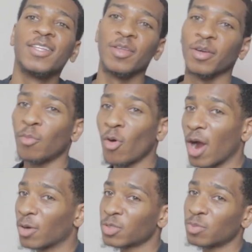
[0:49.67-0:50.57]
the
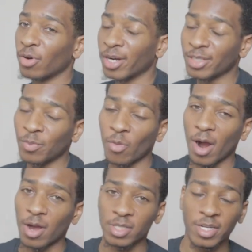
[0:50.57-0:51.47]
Morehouse brick, the
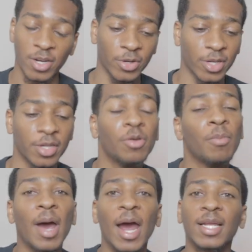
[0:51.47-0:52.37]
Morehouse nail in the
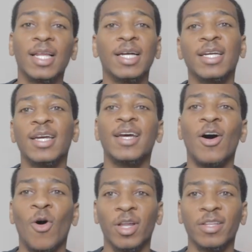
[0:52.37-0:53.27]
back, like
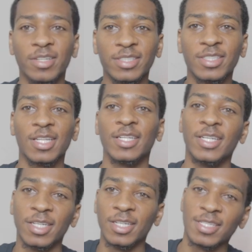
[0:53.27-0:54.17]
all of this
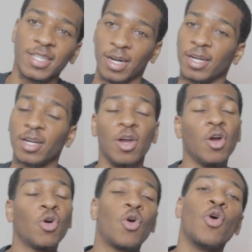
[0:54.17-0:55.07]
clean, aesthetic,
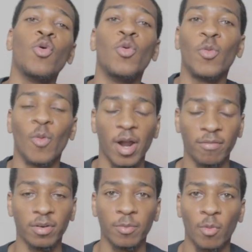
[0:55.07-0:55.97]
cool,
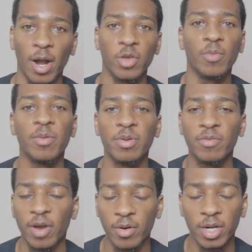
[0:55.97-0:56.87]
whatever, right? You may be
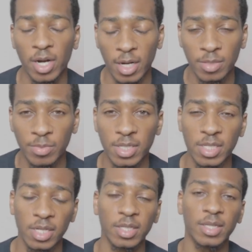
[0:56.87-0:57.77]
very accustomed to
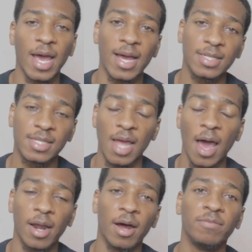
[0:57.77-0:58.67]
seeing that
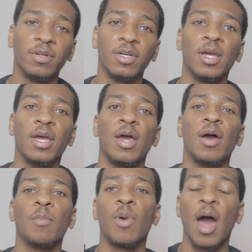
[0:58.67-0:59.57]
side of it,
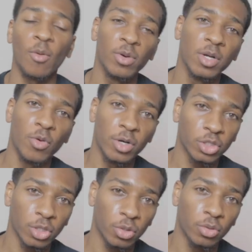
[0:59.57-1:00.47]
but I really want to
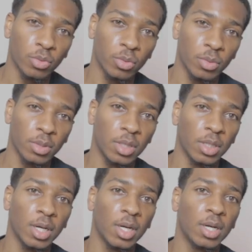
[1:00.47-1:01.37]
show you
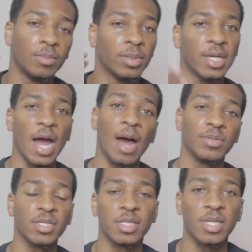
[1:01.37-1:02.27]
the complete
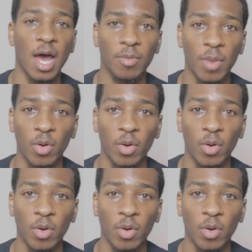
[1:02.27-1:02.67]
opposite side of